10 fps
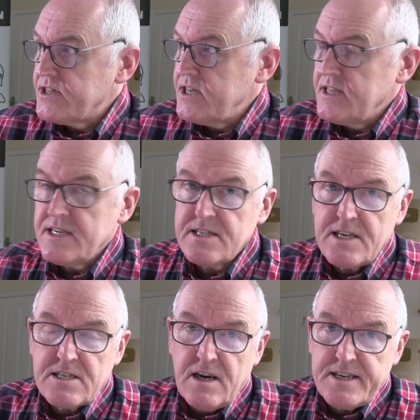the
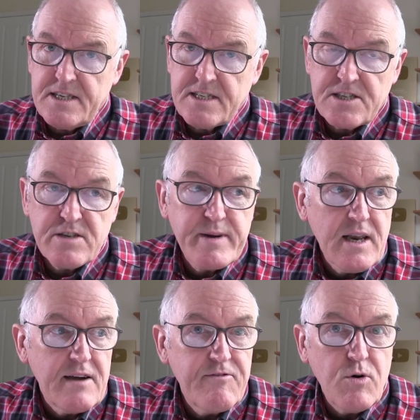CDC site, it said something
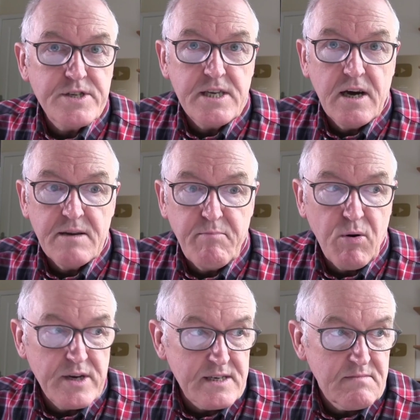like
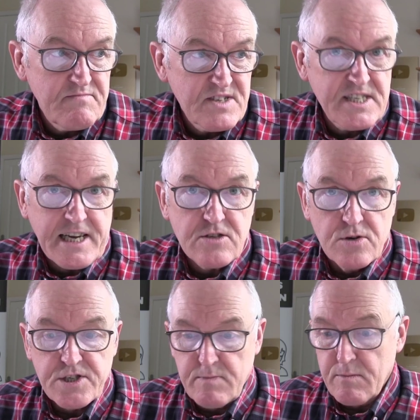49.6
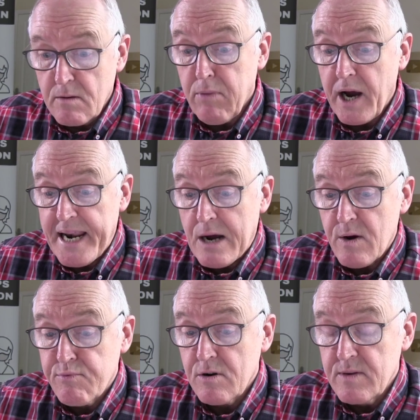or something, but by now
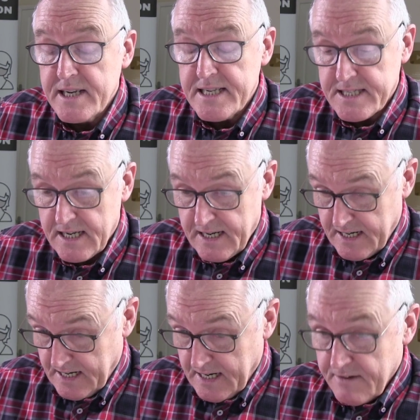it probably is
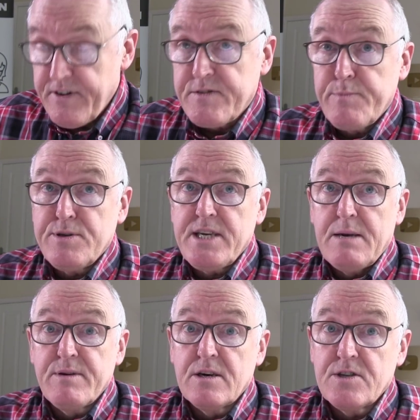
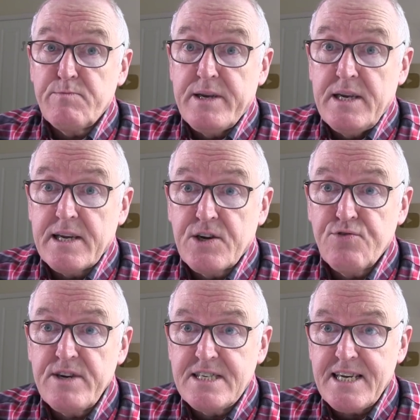50% because there's been an
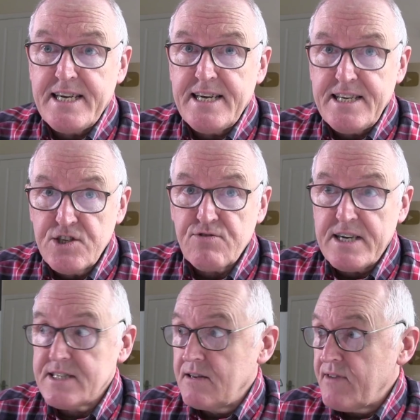increase in
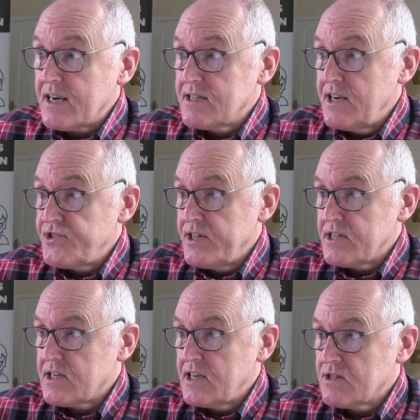interest in vaccination in the
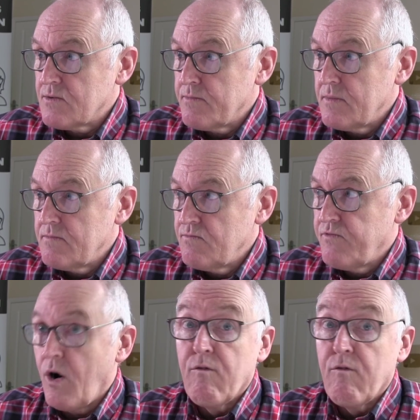States for